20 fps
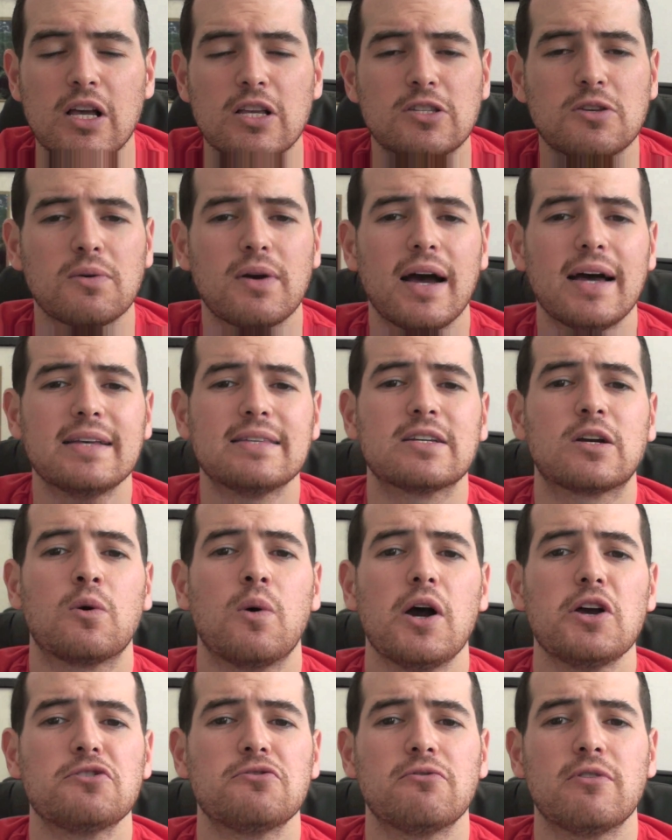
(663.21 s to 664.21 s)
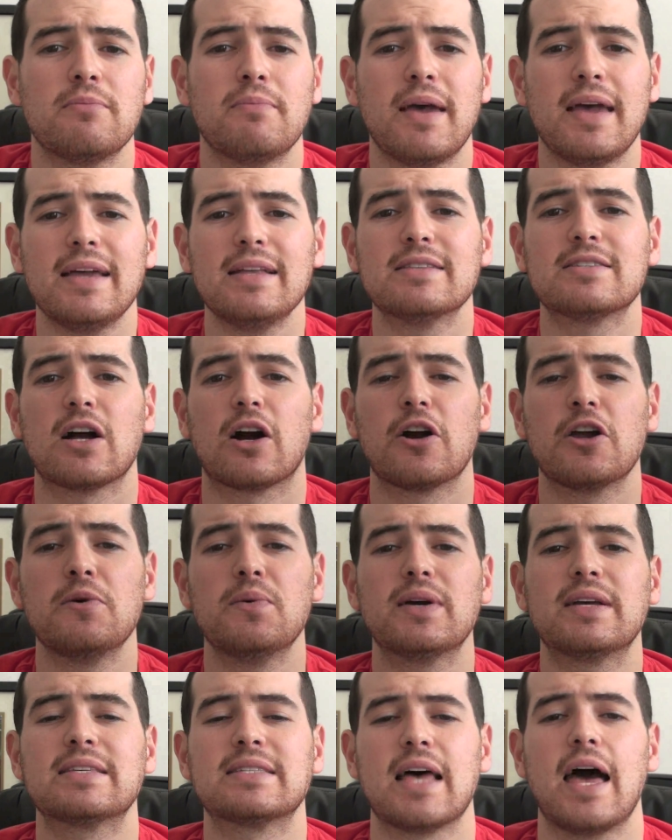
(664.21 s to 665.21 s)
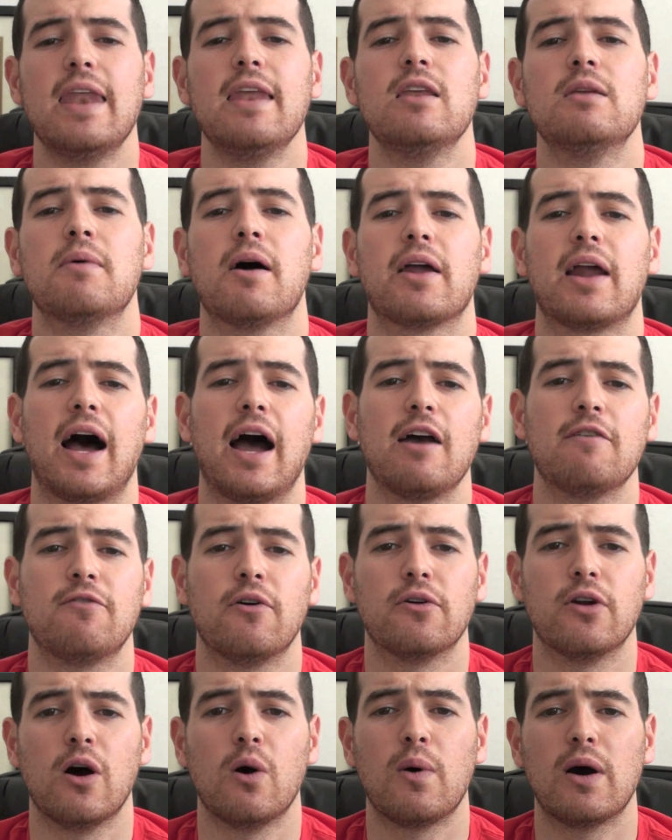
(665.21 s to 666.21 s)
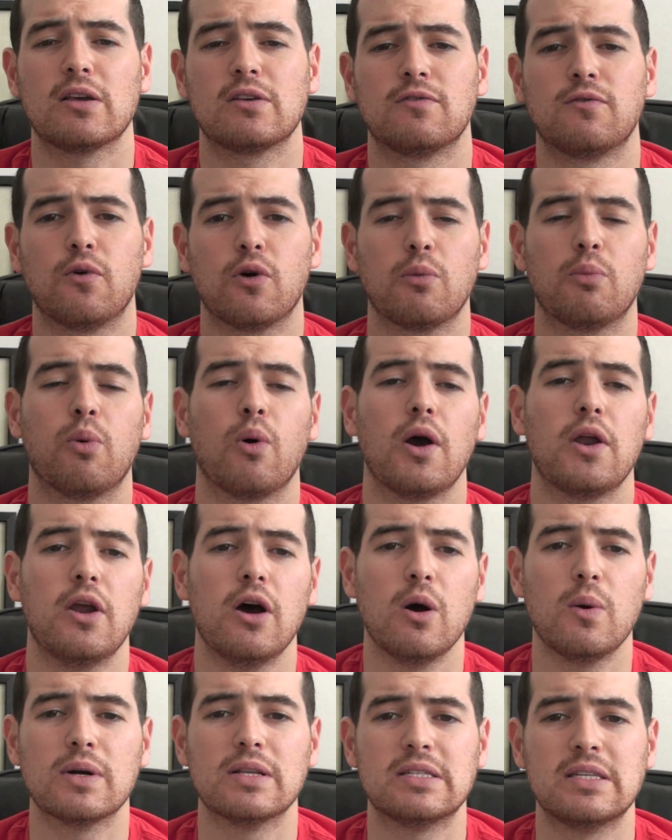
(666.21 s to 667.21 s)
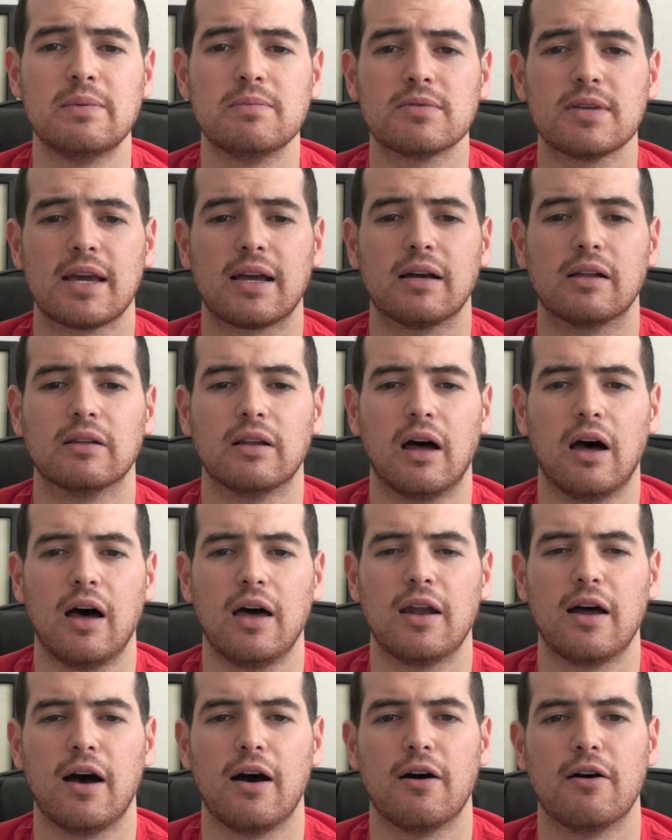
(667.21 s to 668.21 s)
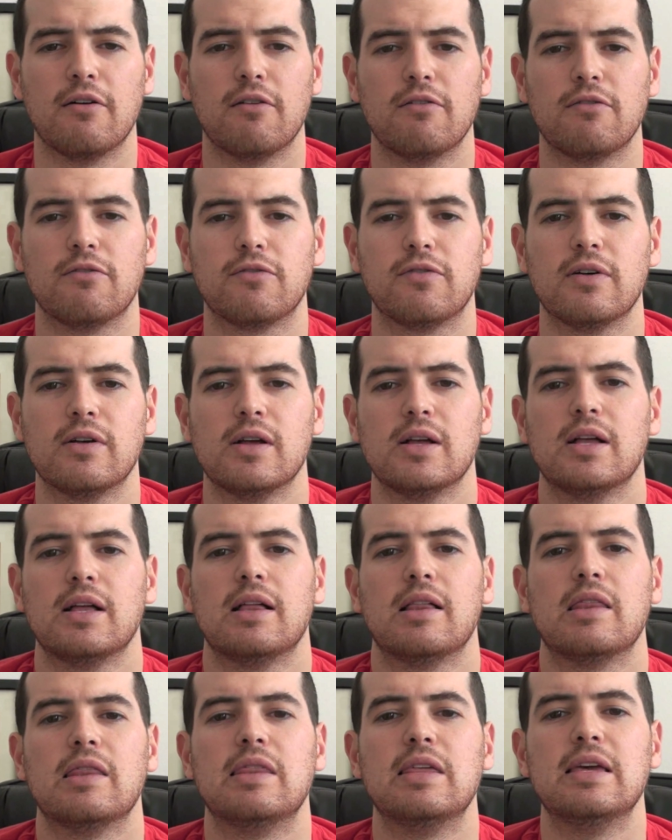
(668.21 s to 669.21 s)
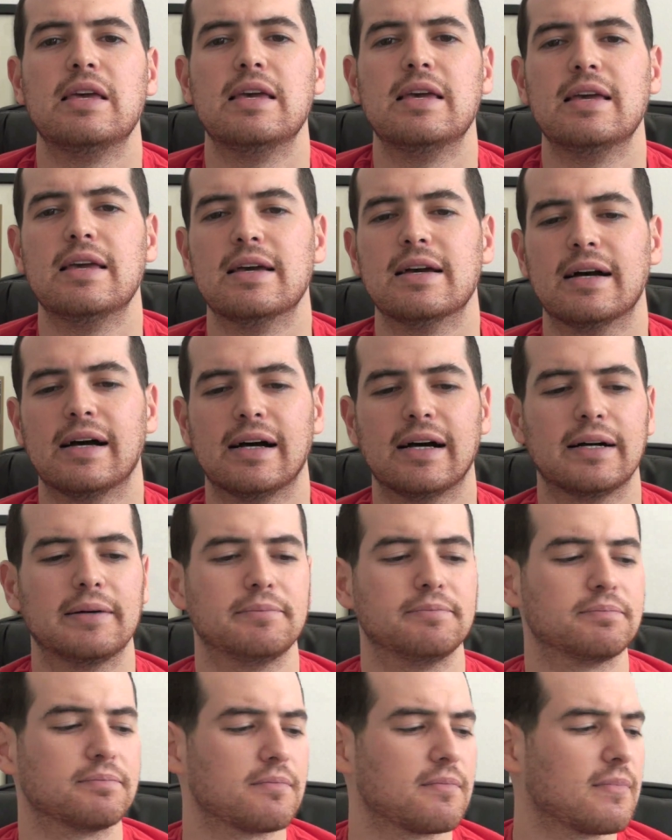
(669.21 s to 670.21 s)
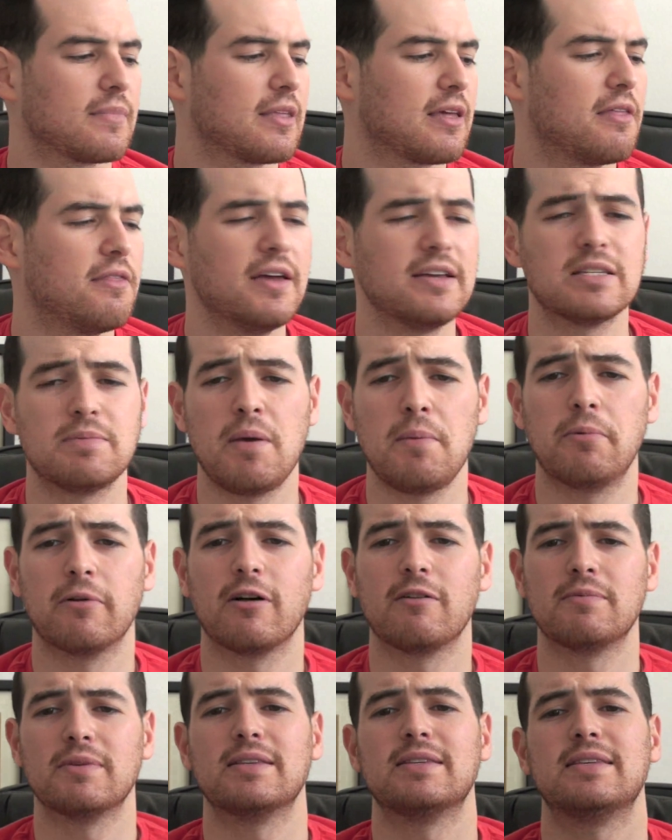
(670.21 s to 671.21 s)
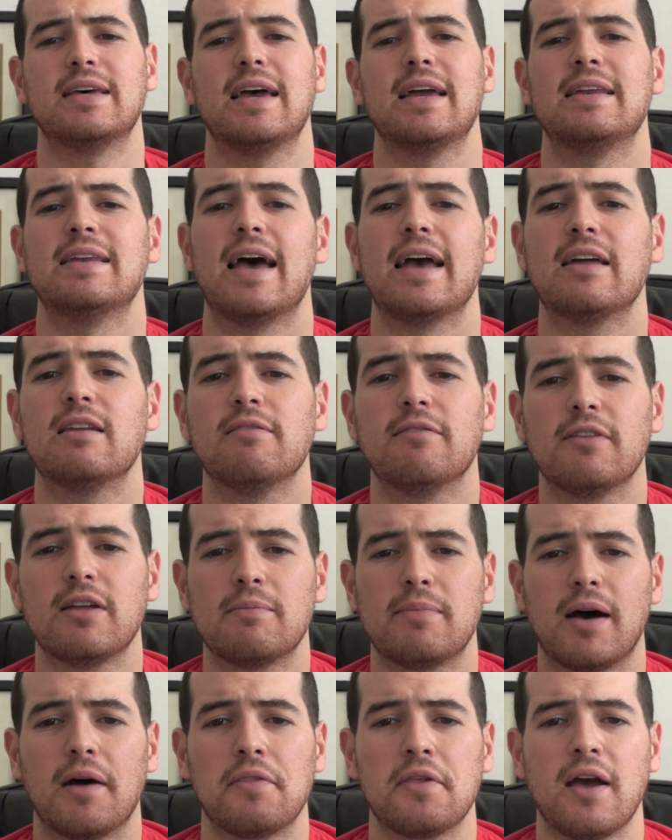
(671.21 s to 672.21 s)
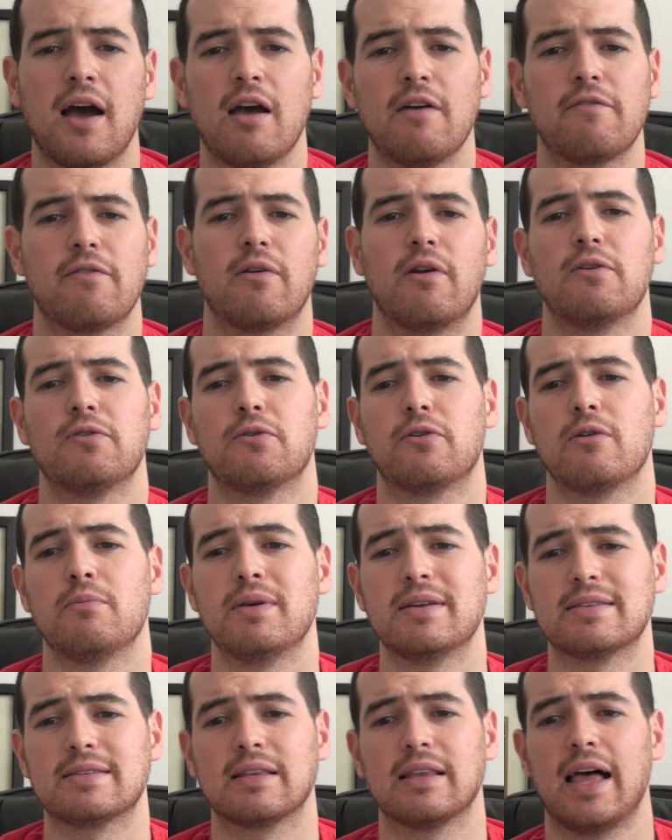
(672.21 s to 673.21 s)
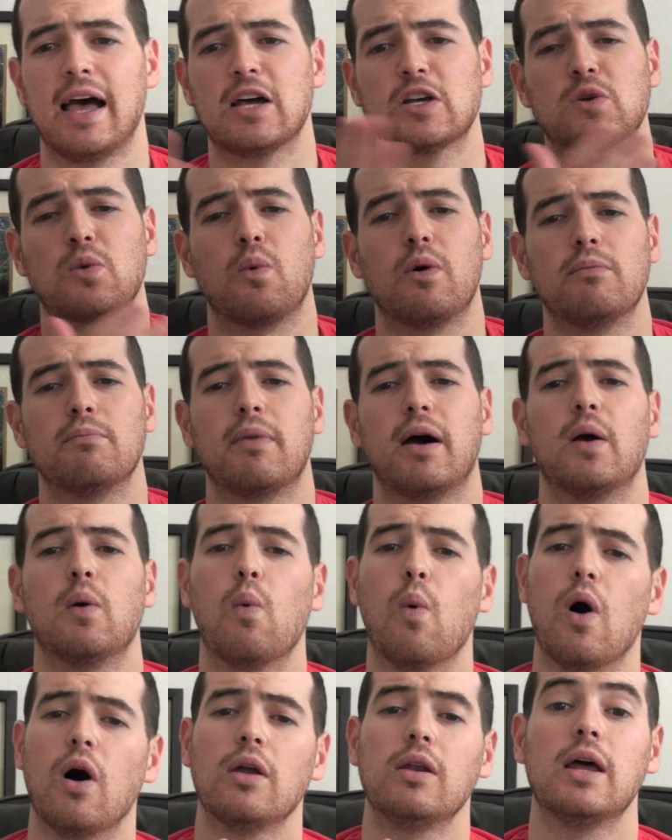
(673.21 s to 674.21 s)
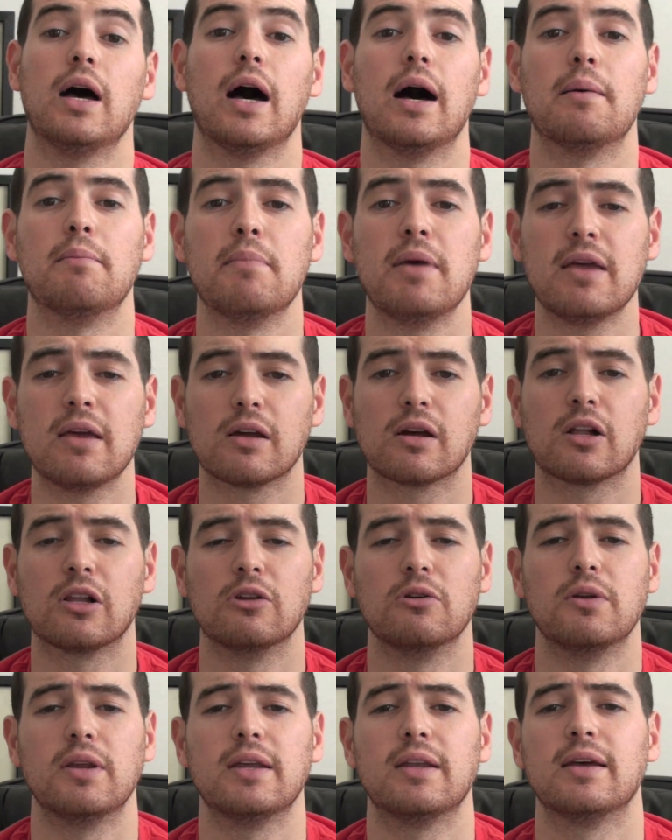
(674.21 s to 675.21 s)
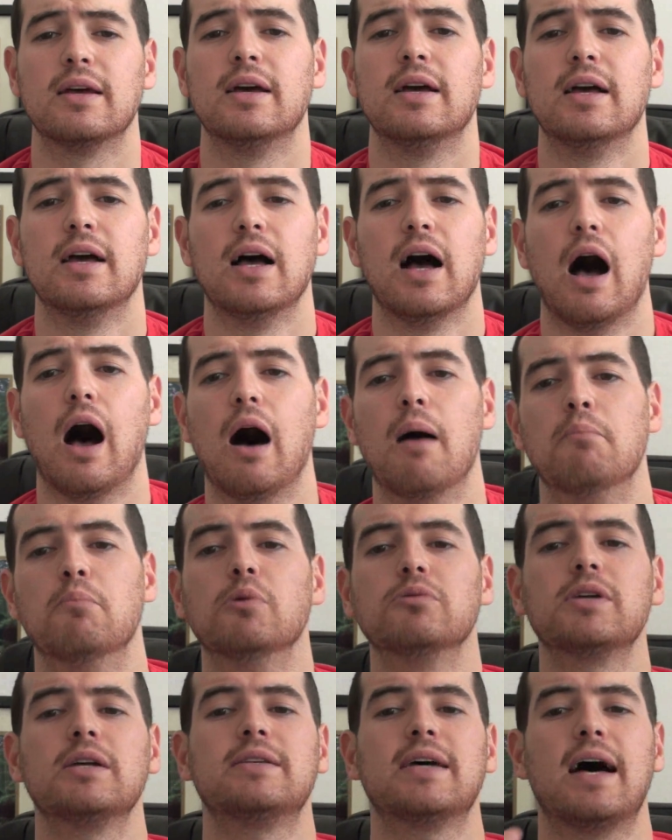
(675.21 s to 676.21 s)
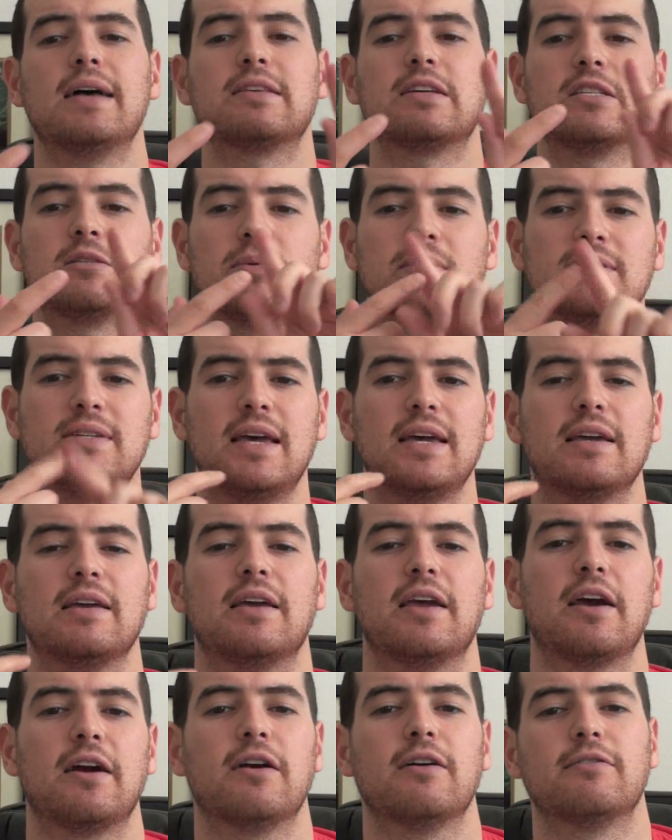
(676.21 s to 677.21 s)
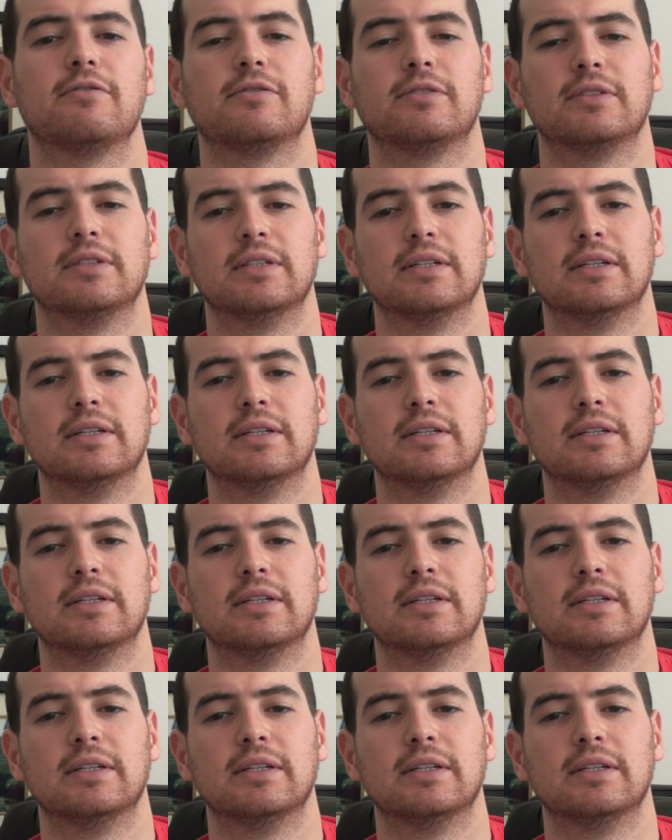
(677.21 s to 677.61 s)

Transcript: So guys, the question remains, are you excited about iPhone OS 4.0? It seems like a lot of the um, things people have been saying negatively about the iPhone are sort of been slashed one by one, uh, me included. Uh, multitasking has been taken care of.